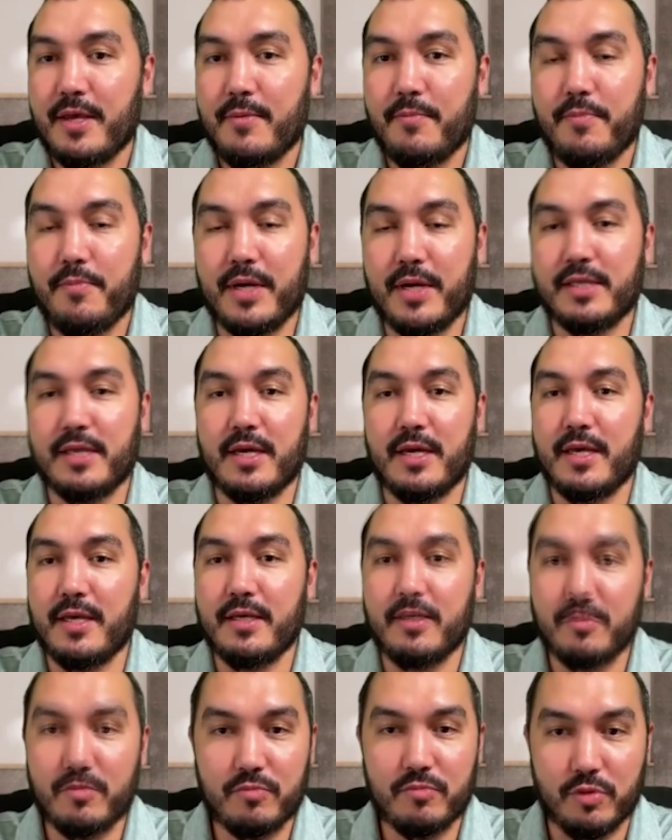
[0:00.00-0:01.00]
but
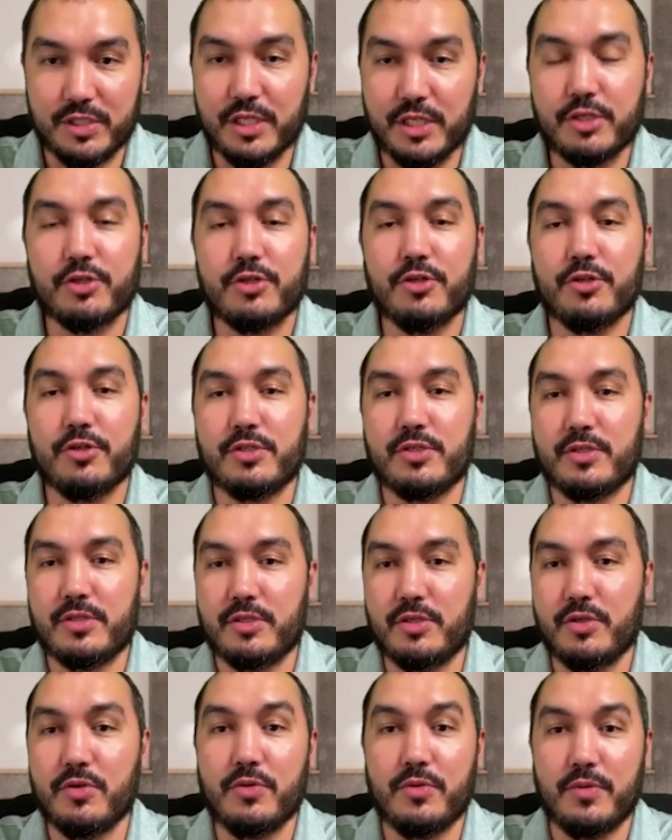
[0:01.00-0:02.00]
I was introduced
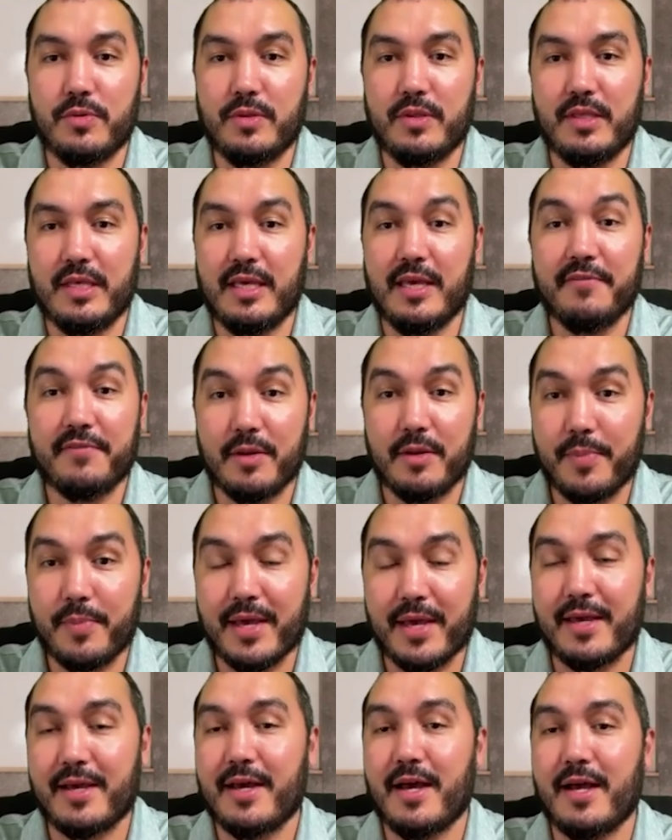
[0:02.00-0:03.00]
to the infinite
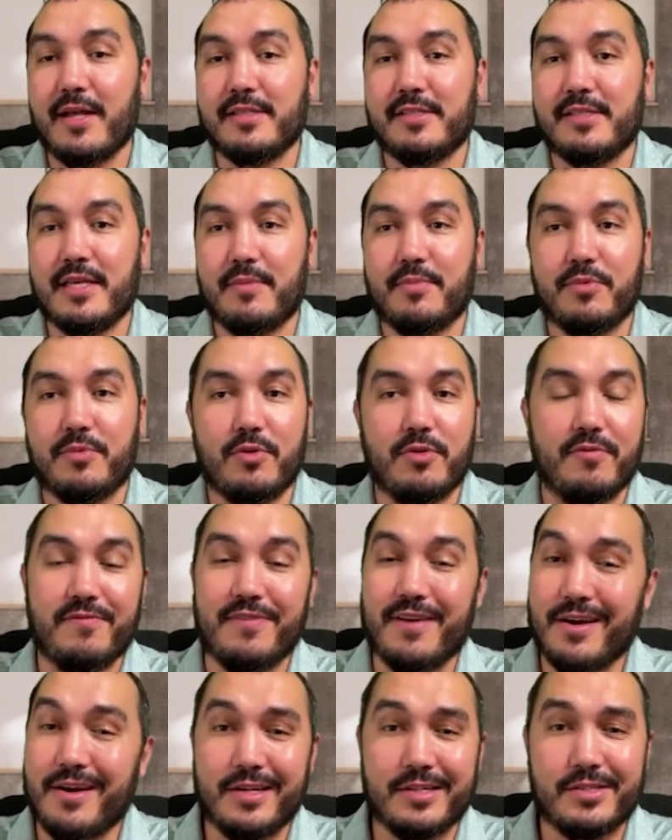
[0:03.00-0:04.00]
banking concept through
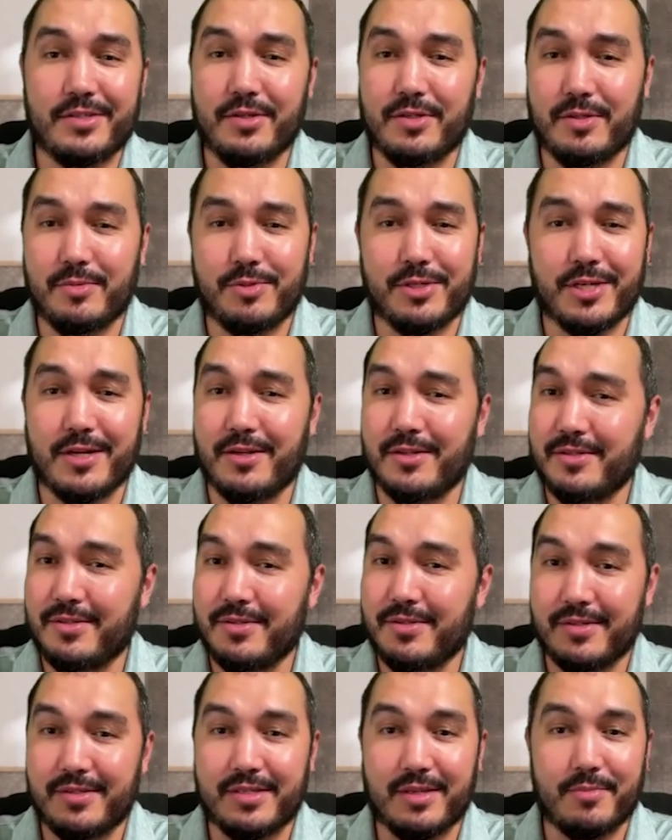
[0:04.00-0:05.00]
various YouTube channels,
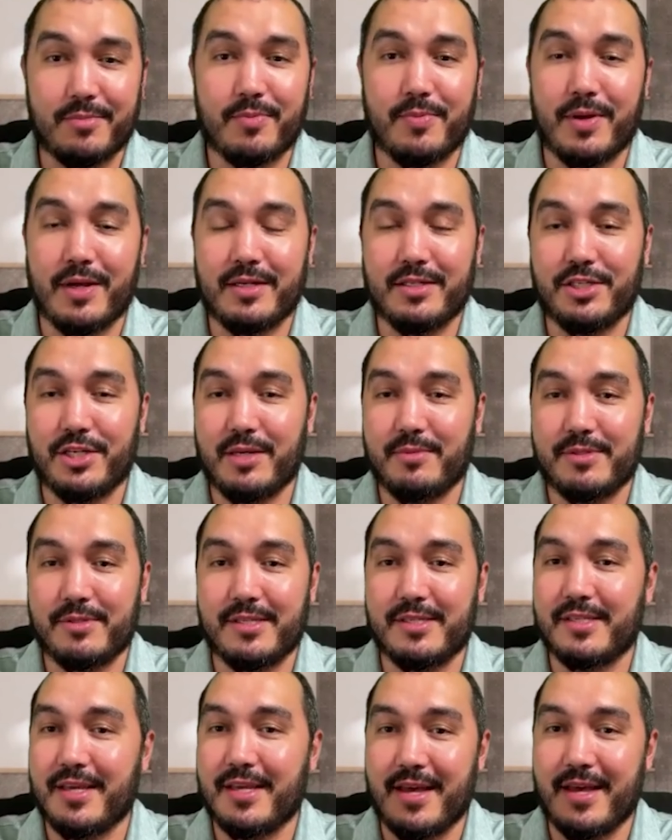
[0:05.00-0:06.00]
stumbled upon
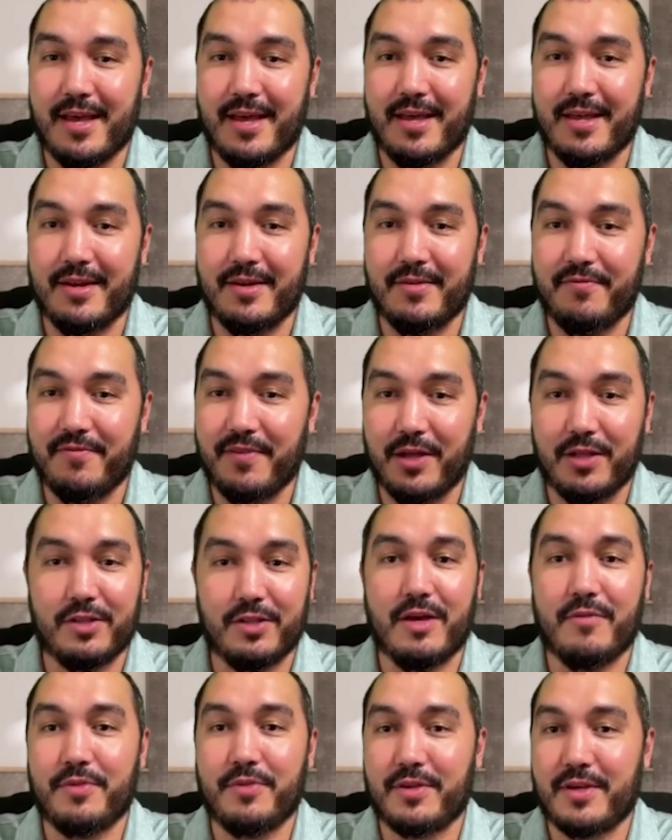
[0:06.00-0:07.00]
James's, and fell in
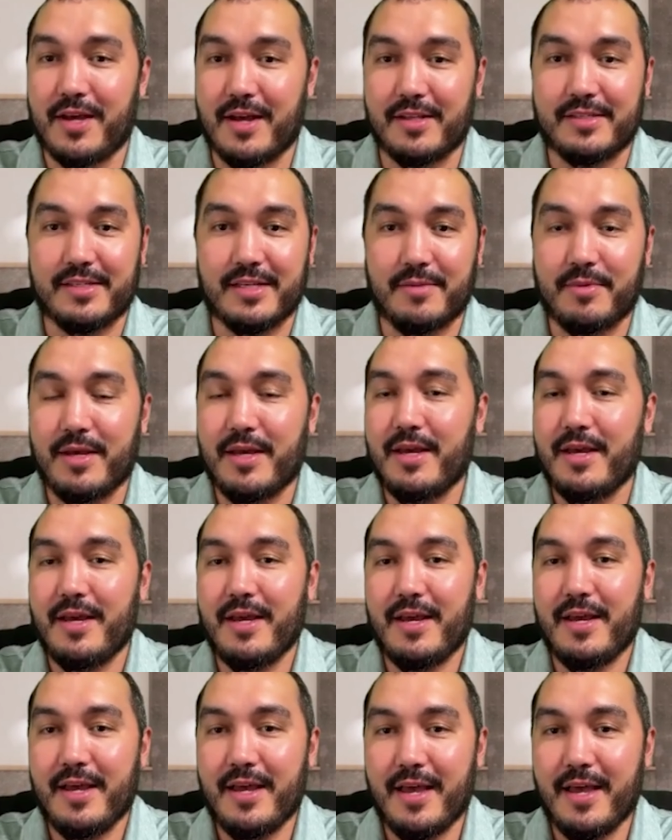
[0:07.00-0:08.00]
love with the concept,
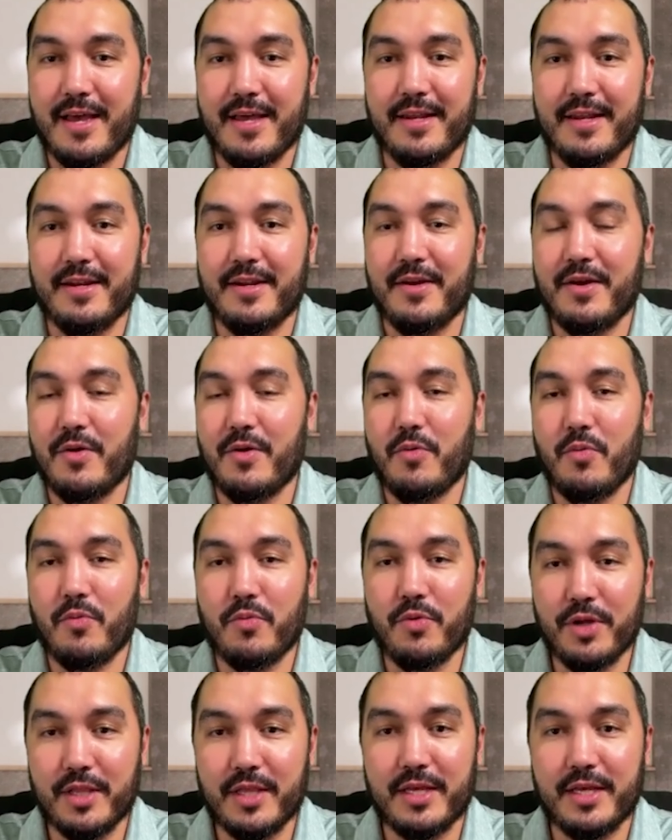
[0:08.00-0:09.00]
and
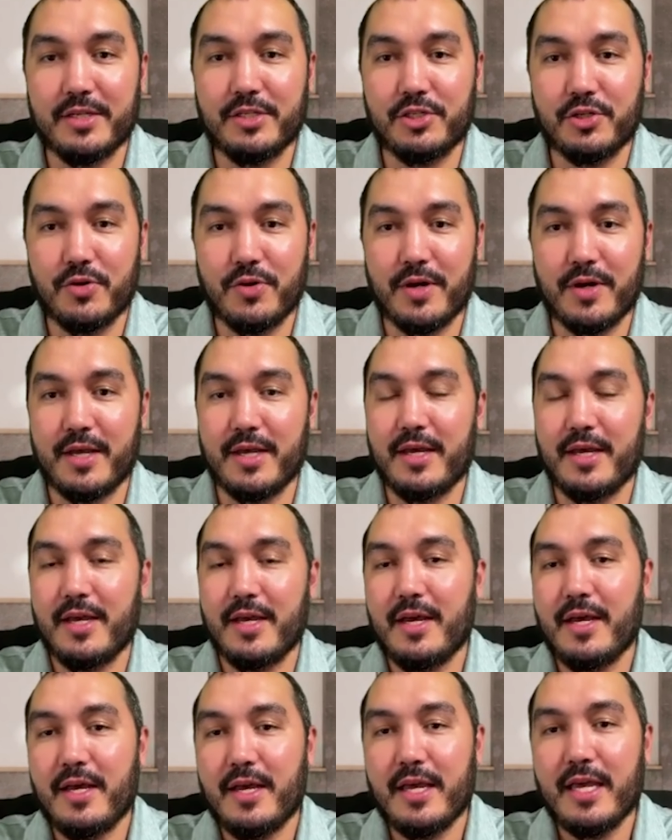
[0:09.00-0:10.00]
really enjoy
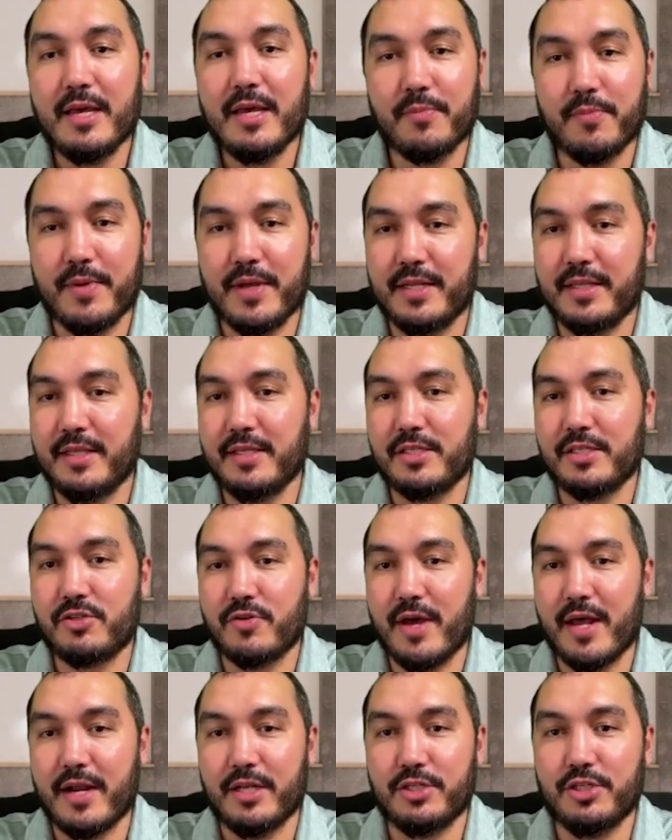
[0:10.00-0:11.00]
implementing these
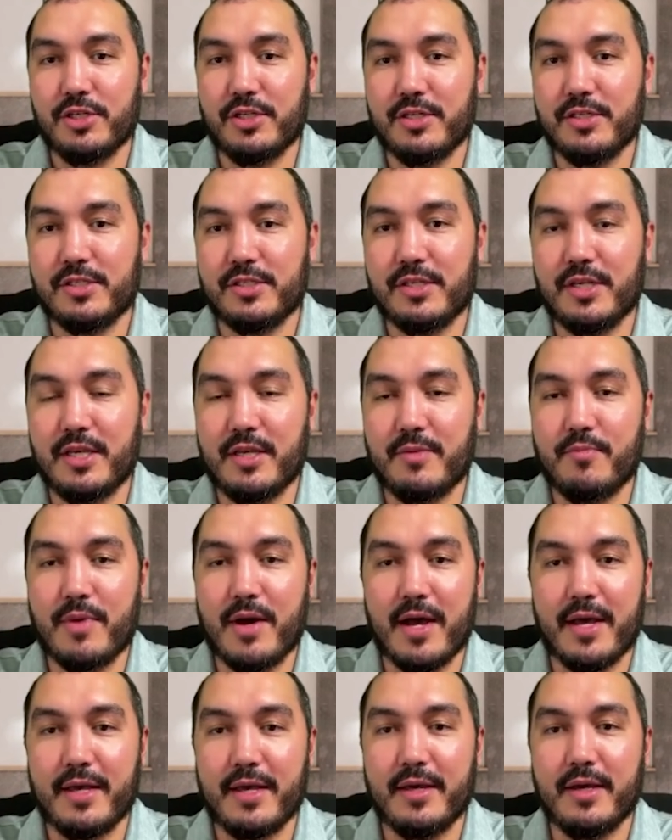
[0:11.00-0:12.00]
strategies in
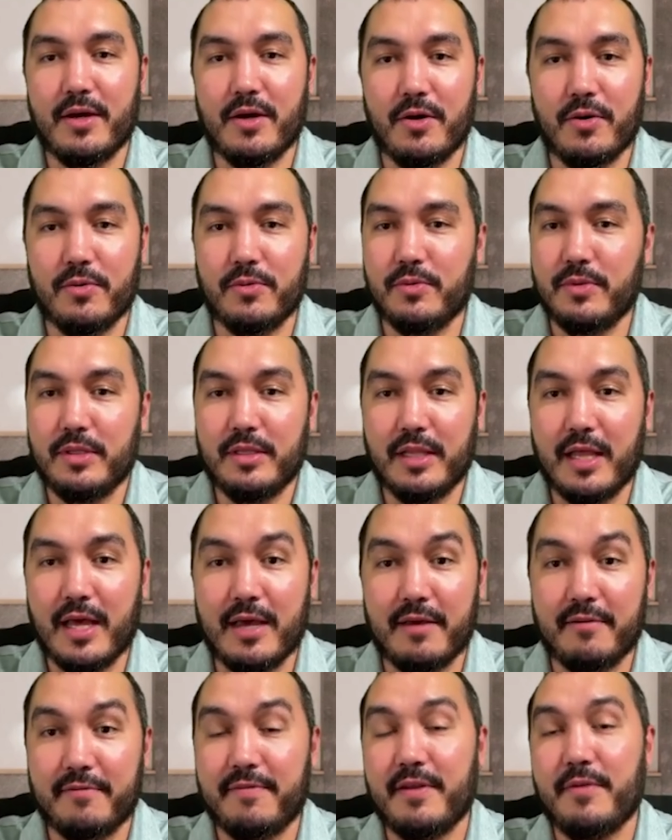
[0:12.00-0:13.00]
my own
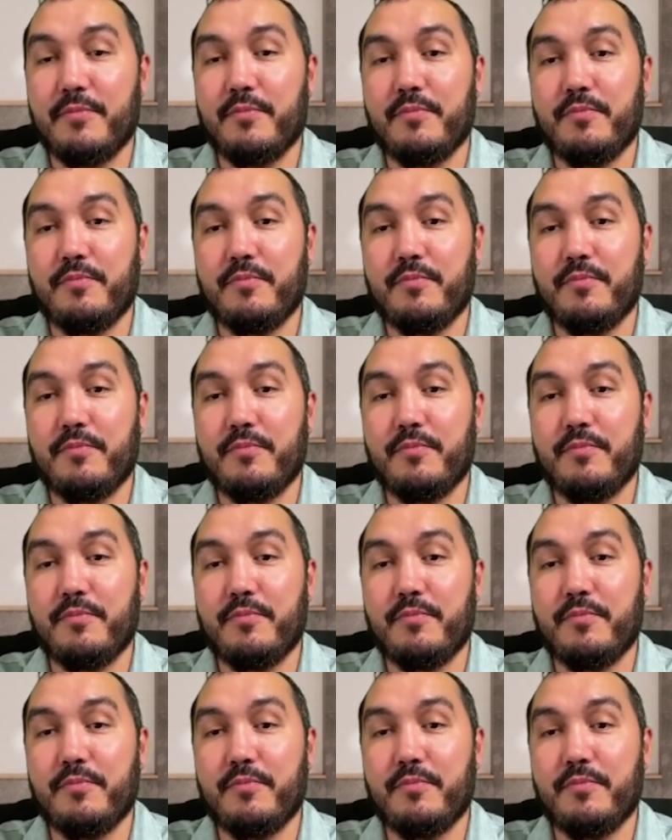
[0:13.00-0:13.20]
life and